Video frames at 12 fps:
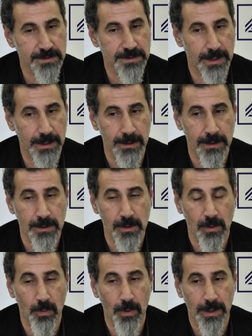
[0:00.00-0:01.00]
to say,
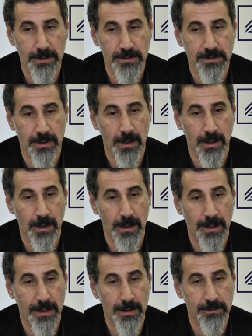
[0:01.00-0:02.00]
went
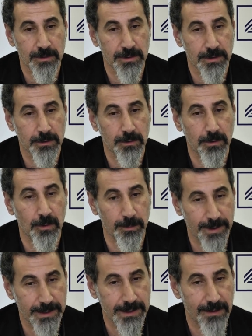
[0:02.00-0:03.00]
to the
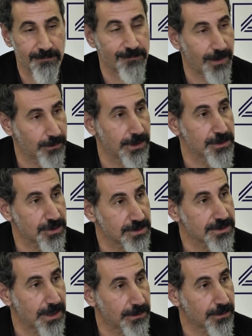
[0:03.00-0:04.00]
Gulbenkian Foundation
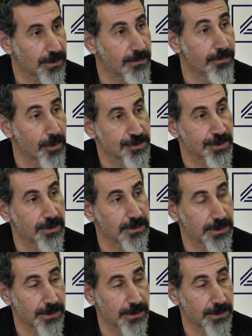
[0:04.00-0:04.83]
Center in Portugal.